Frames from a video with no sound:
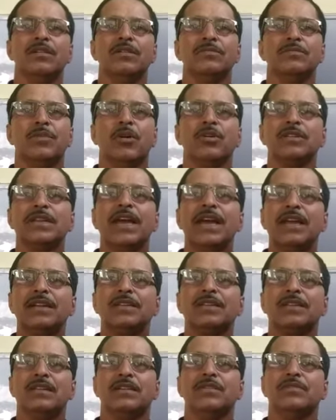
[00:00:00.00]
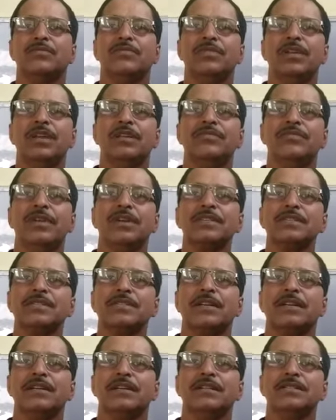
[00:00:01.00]
For that, we'll
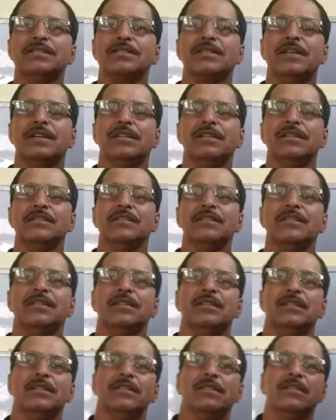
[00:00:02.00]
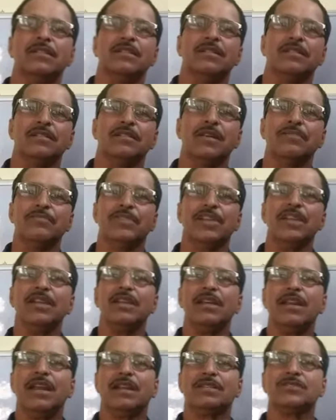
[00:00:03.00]
first understand the
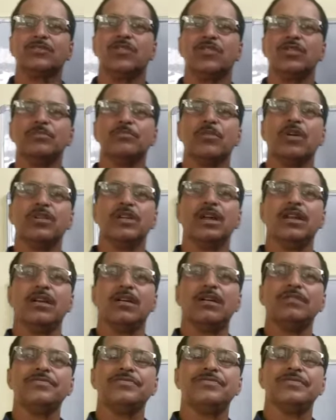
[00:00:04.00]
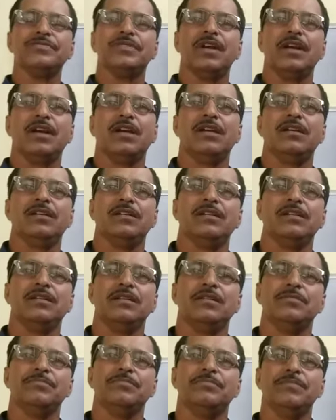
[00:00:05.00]
free electron model of
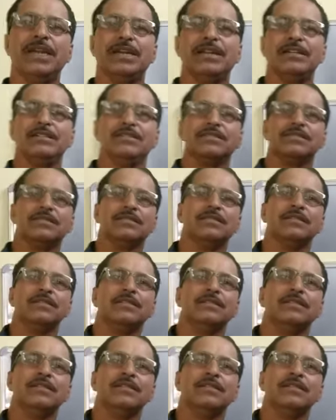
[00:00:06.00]
metals.